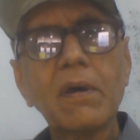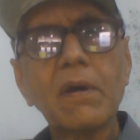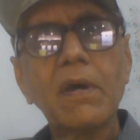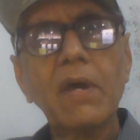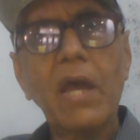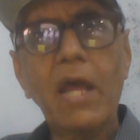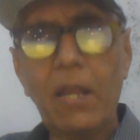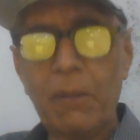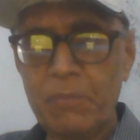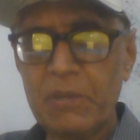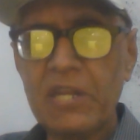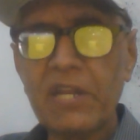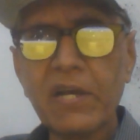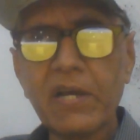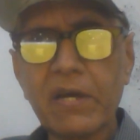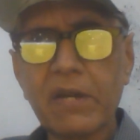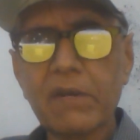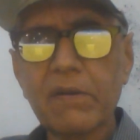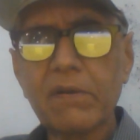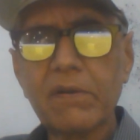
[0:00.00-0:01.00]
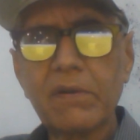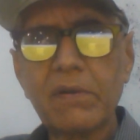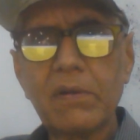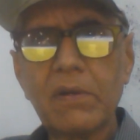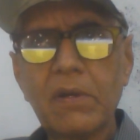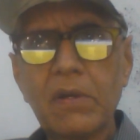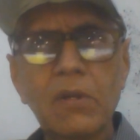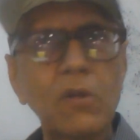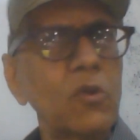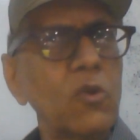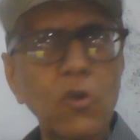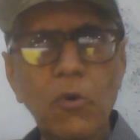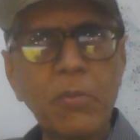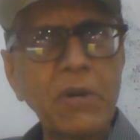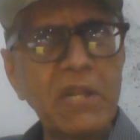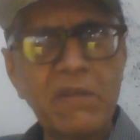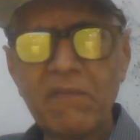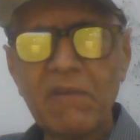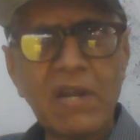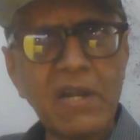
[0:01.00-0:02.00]
LB Nagar?
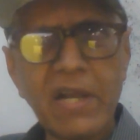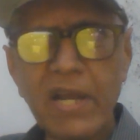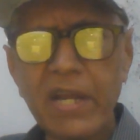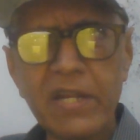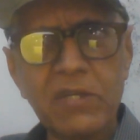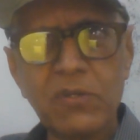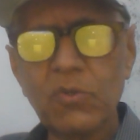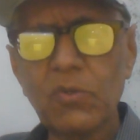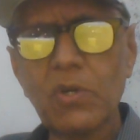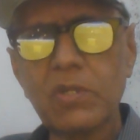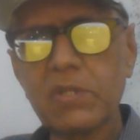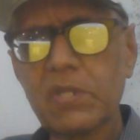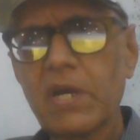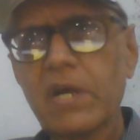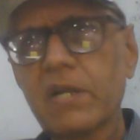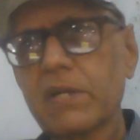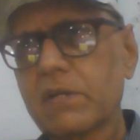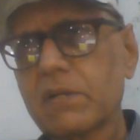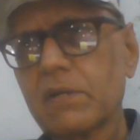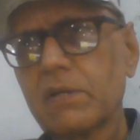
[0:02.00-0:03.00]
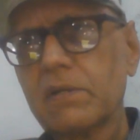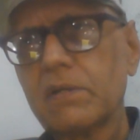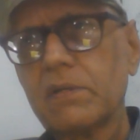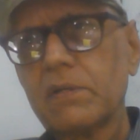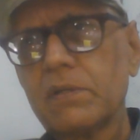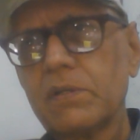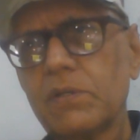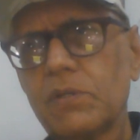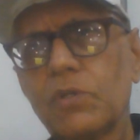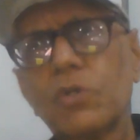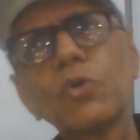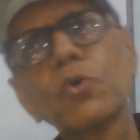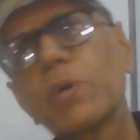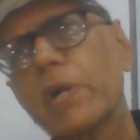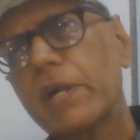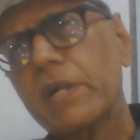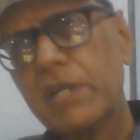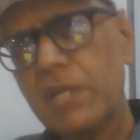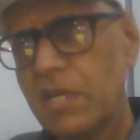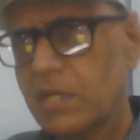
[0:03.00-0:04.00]
Nobody will guide you on that. You
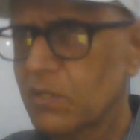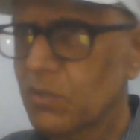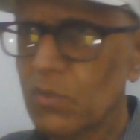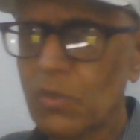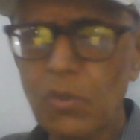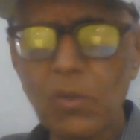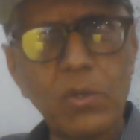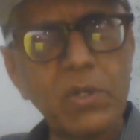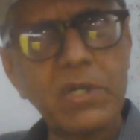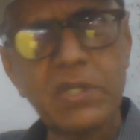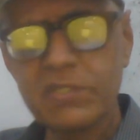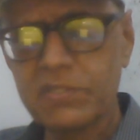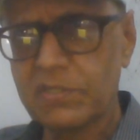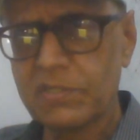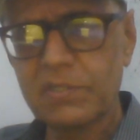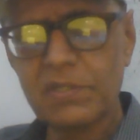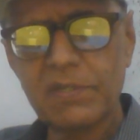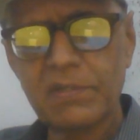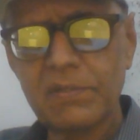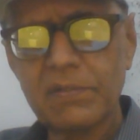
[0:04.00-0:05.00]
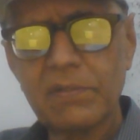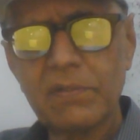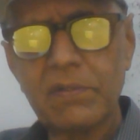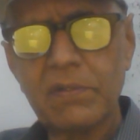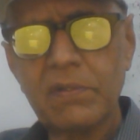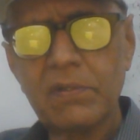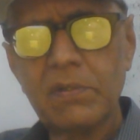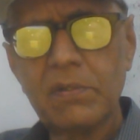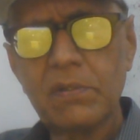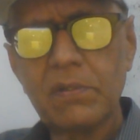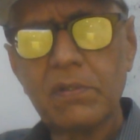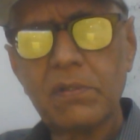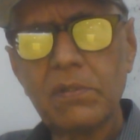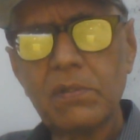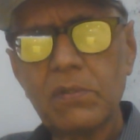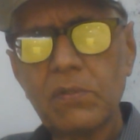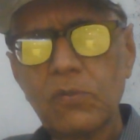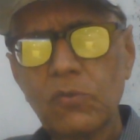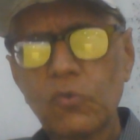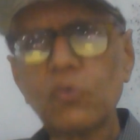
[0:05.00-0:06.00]
can take your own decision.
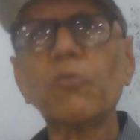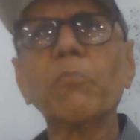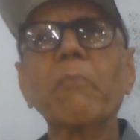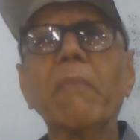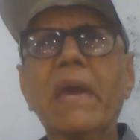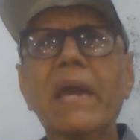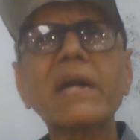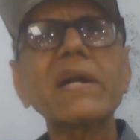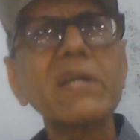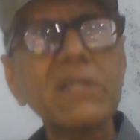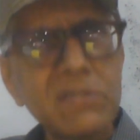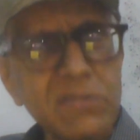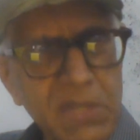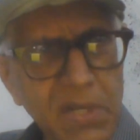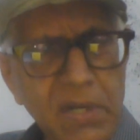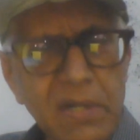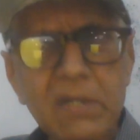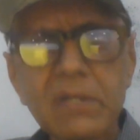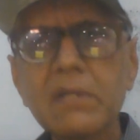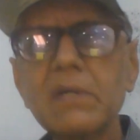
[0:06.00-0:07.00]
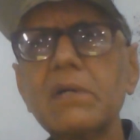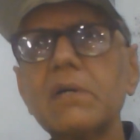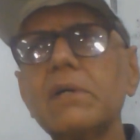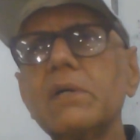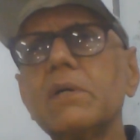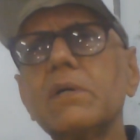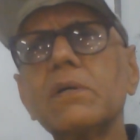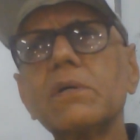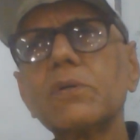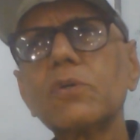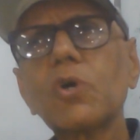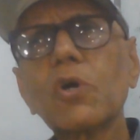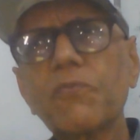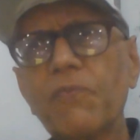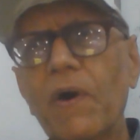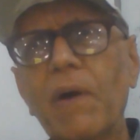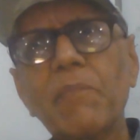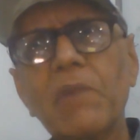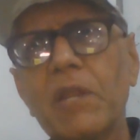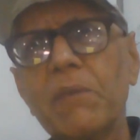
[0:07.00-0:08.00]
You may consult your
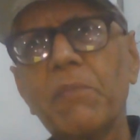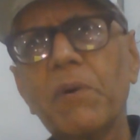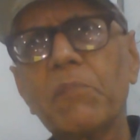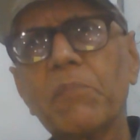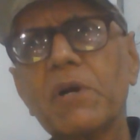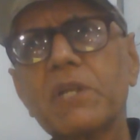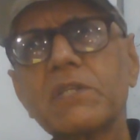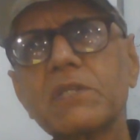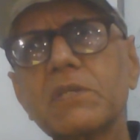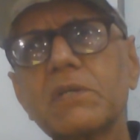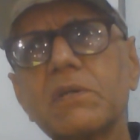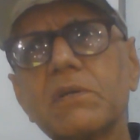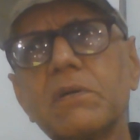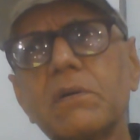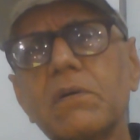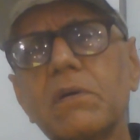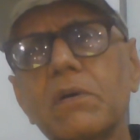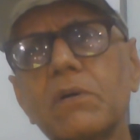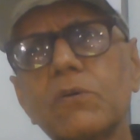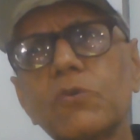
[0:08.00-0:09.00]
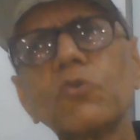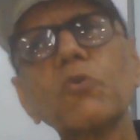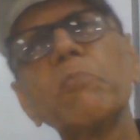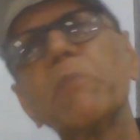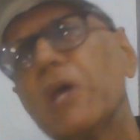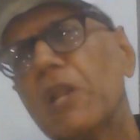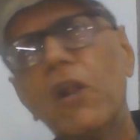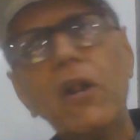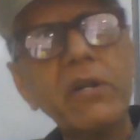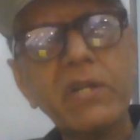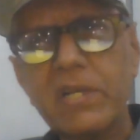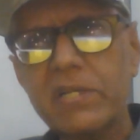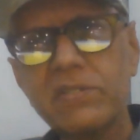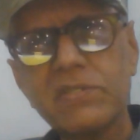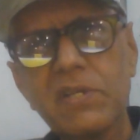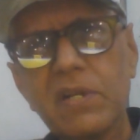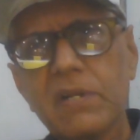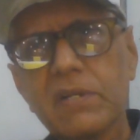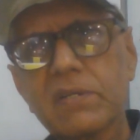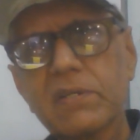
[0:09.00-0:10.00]
family members. You may not
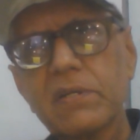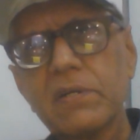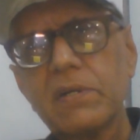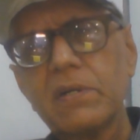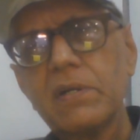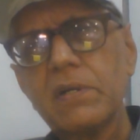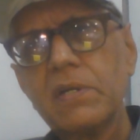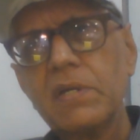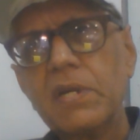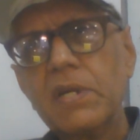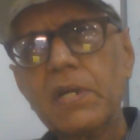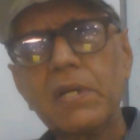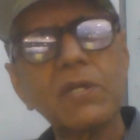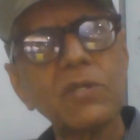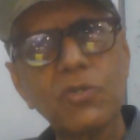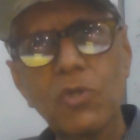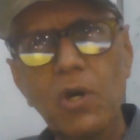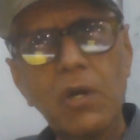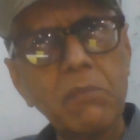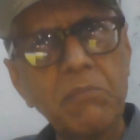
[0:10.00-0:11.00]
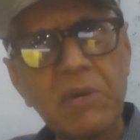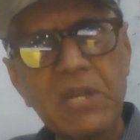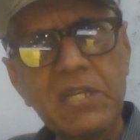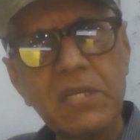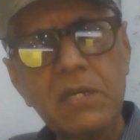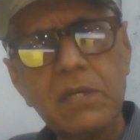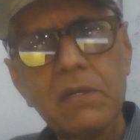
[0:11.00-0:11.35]
consult. It is your money.